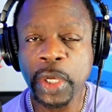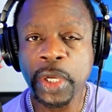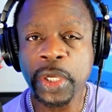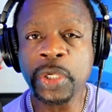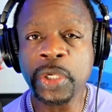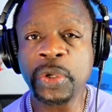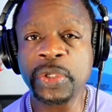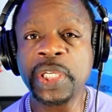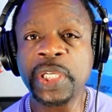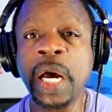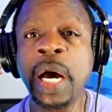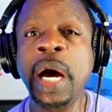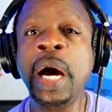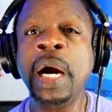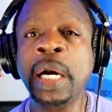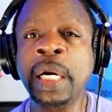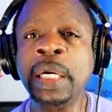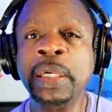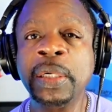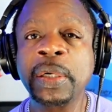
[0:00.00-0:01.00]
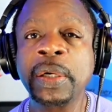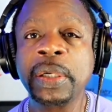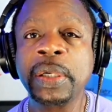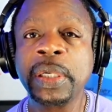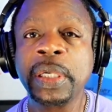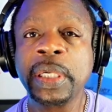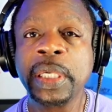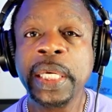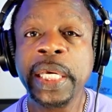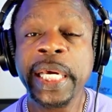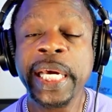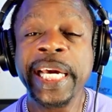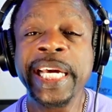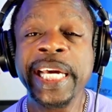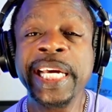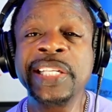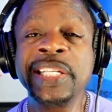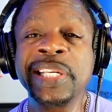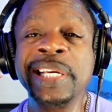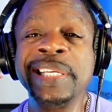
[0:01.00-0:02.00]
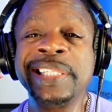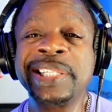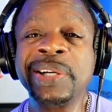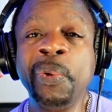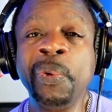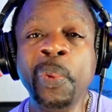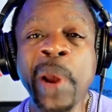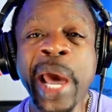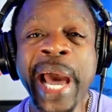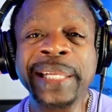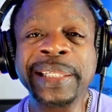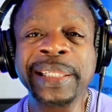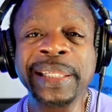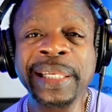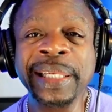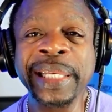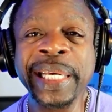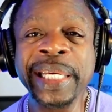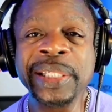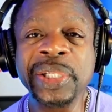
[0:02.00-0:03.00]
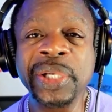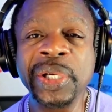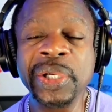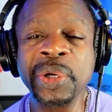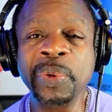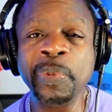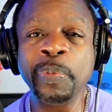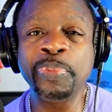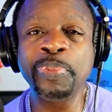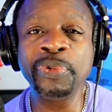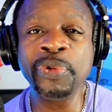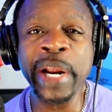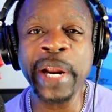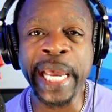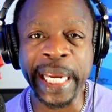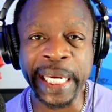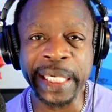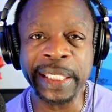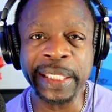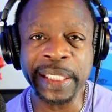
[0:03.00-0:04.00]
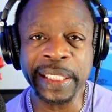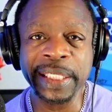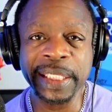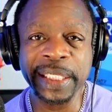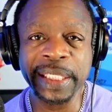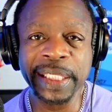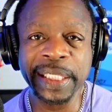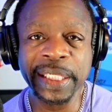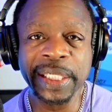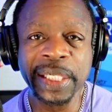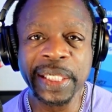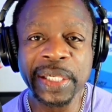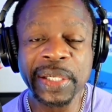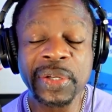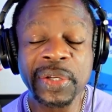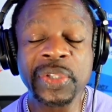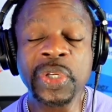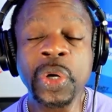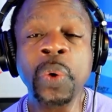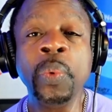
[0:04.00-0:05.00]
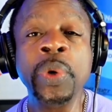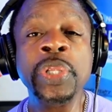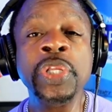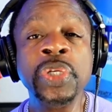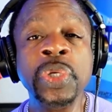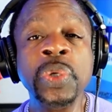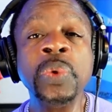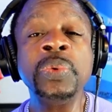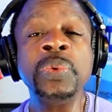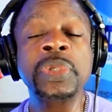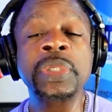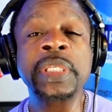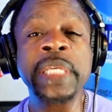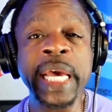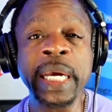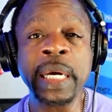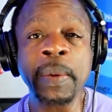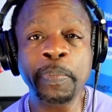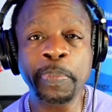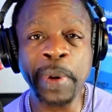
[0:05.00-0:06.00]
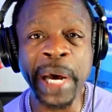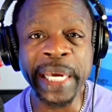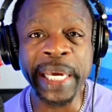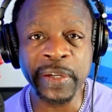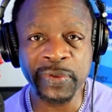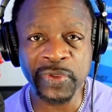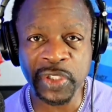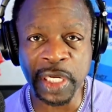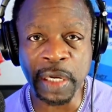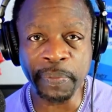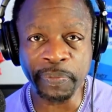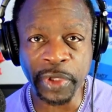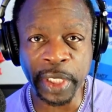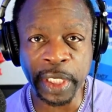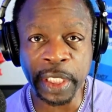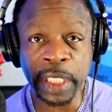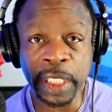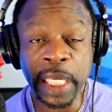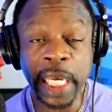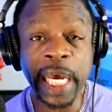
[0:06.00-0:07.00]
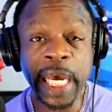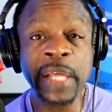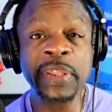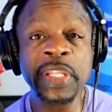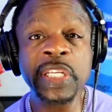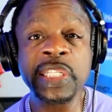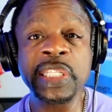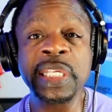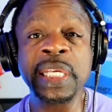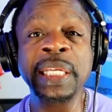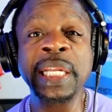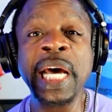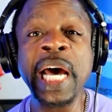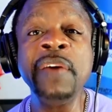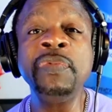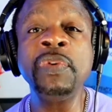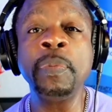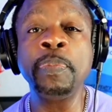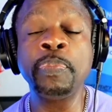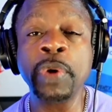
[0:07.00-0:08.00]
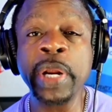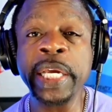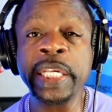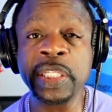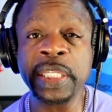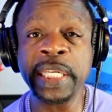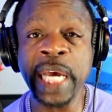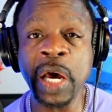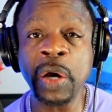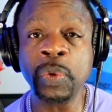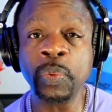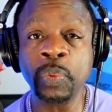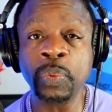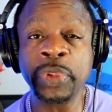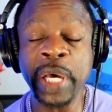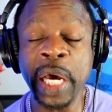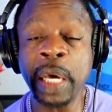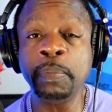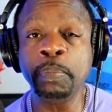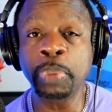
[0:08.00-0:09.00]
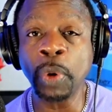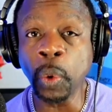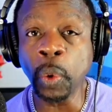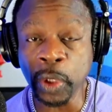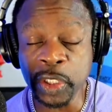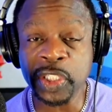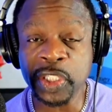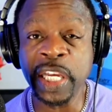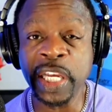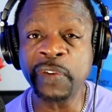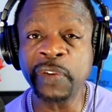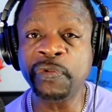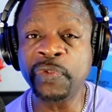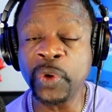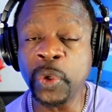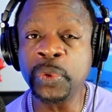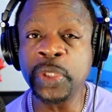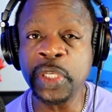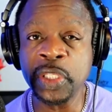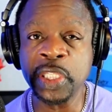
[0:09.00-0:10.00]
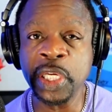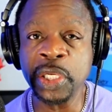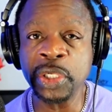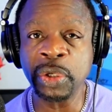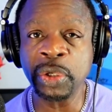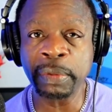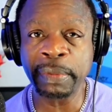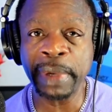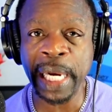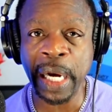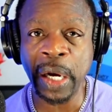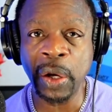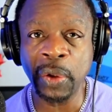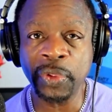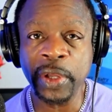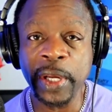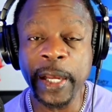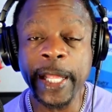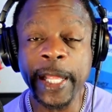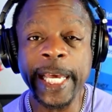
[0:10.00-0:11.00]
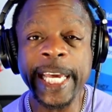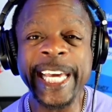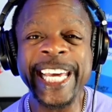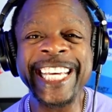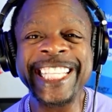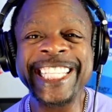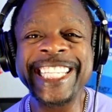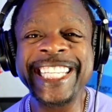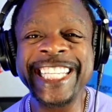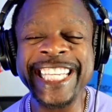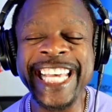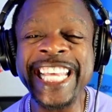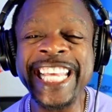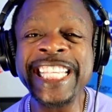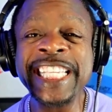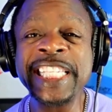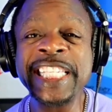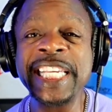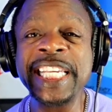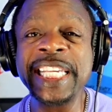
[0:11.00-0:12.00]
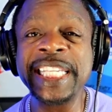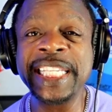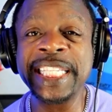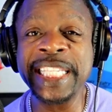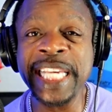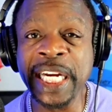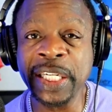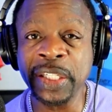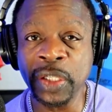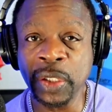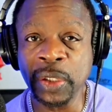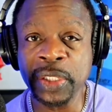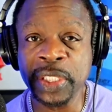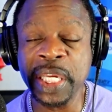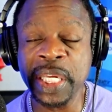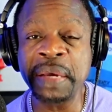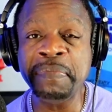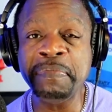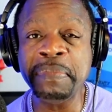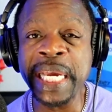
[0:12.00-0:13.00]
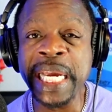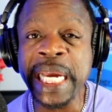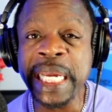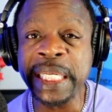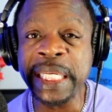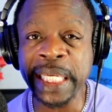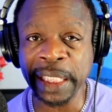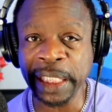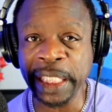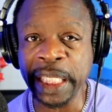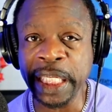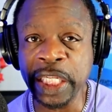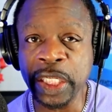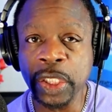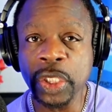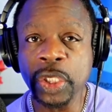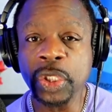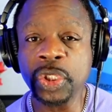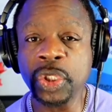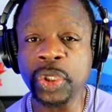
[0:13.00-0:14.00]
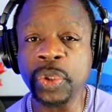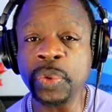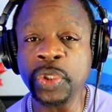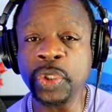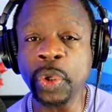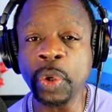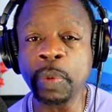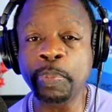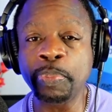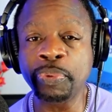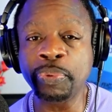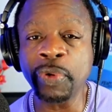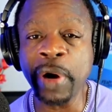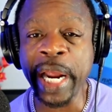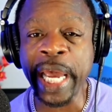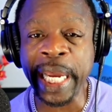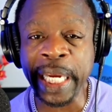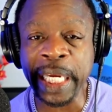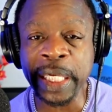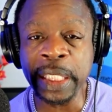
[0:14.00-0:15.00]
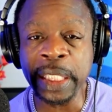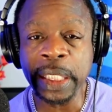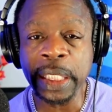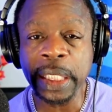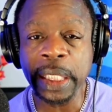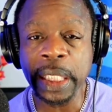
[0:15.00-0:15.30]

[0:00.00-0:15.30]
Your tongue is a direct link to your brain. So when you take a bite of something and the saliva breaks down that bolus, that food that's in your mouth, it sends signals immediately to your brain